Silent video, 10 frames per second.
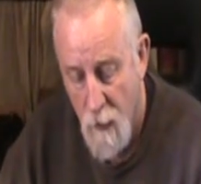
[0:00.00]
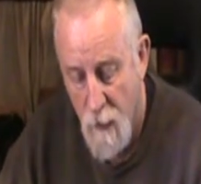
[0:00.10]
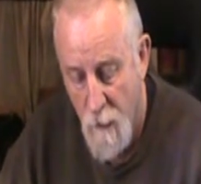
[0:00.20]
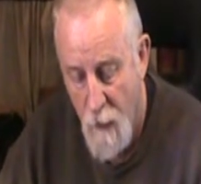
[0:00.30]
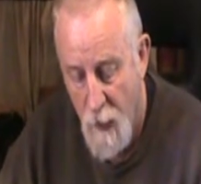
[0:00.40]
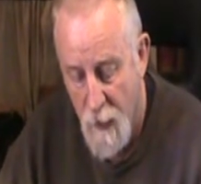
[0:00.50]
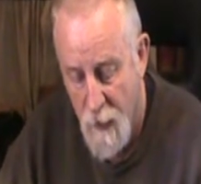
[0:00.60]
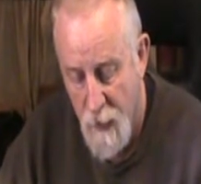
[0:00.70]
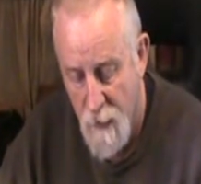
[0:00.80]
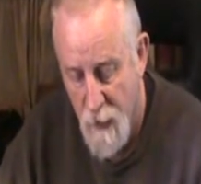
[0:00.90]
default,
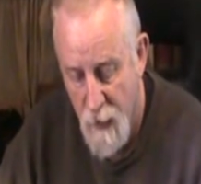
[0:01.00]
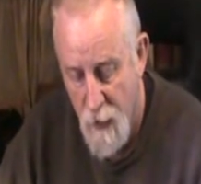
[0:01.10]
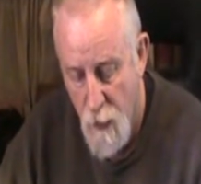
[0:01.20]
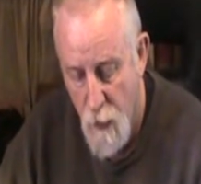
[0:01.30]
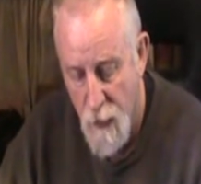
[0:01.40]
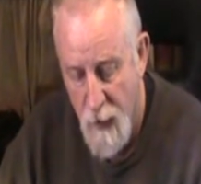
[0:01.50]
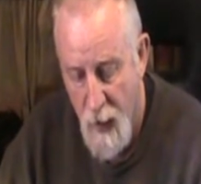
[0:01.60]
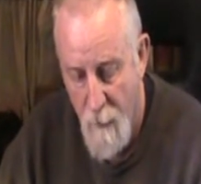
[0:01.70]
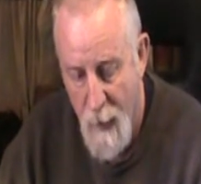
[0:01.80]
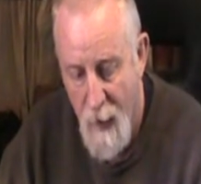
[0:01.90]
this newer
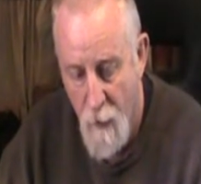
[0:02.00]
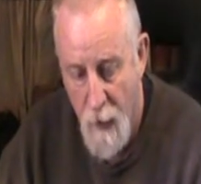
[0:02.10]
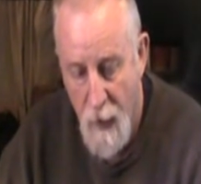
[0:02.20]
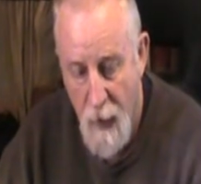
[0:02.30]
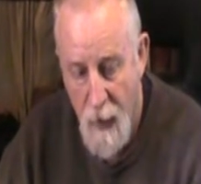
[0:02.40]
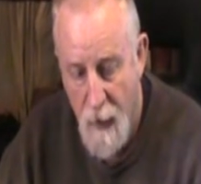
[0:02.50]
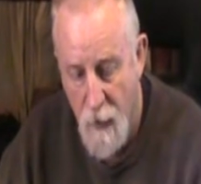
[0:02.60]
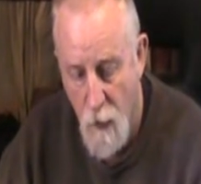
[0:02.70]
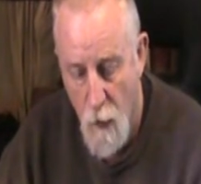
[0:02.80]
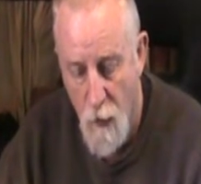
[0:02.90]
style mount, and a
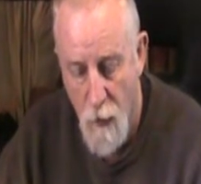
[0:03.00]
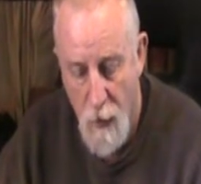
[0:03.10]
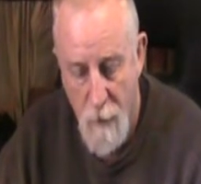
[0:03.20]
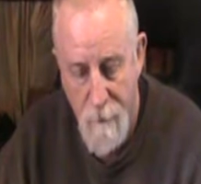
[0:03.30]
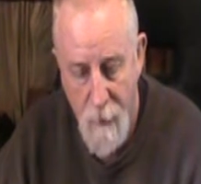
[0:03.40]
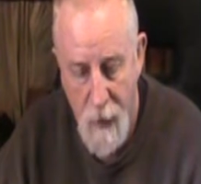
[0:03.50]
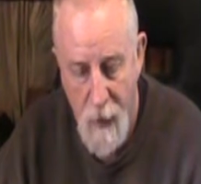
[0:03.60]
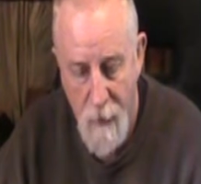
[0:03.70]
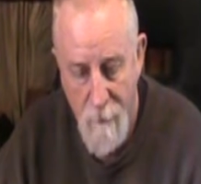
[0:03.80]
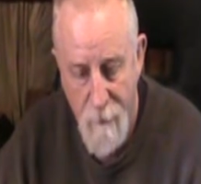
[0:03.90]
newer
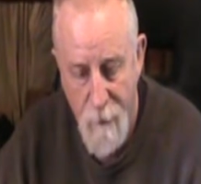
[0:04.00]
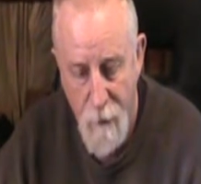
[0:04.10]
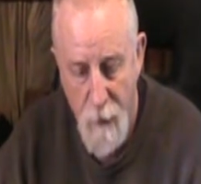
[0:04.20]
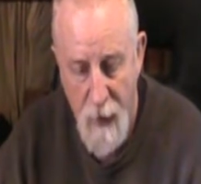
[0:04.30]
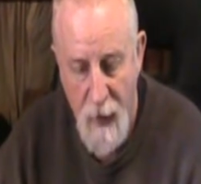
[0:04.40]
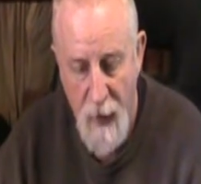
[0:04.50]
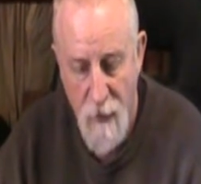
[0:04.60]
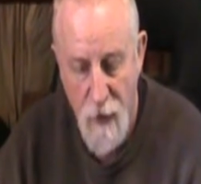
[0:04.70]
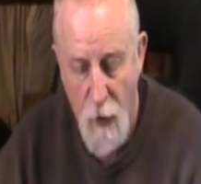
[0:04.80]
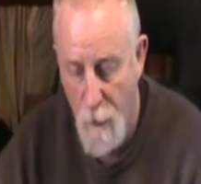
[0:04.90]
3-9
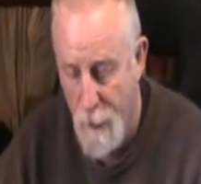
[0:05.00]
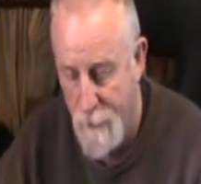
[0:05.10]
scope.